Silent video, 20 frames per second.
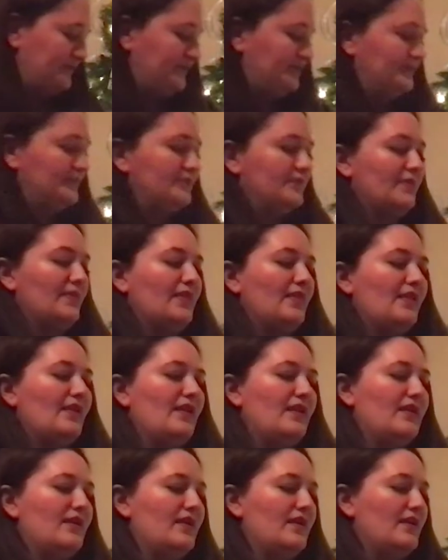
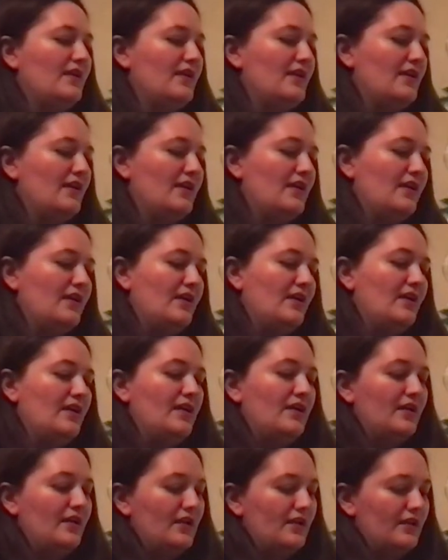
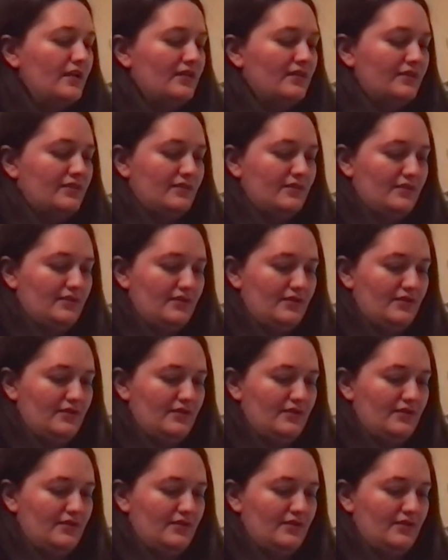Nobody speaks.